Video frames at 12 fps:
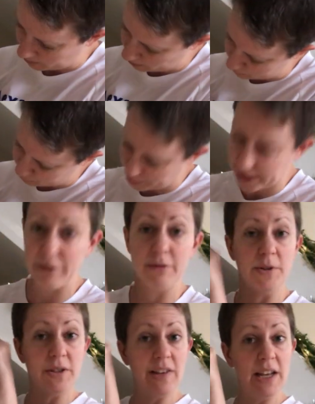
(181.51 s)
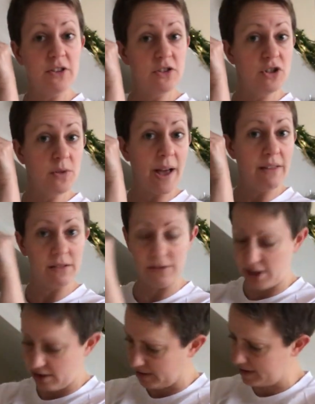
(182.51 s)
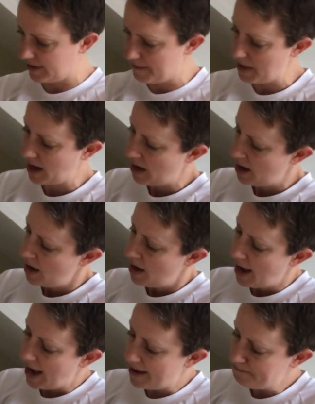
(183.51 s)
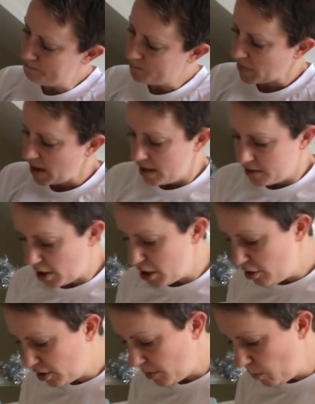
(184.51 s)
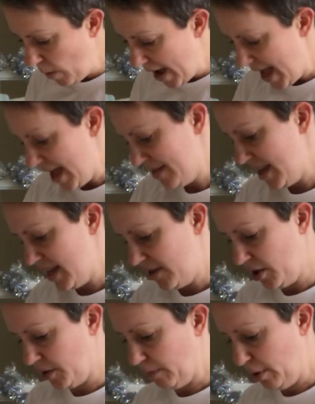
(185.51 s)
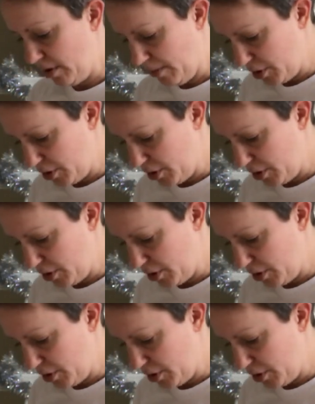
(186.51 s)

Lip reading: I got free from doing the London Duathlon, you can see. So you can wear these, you can put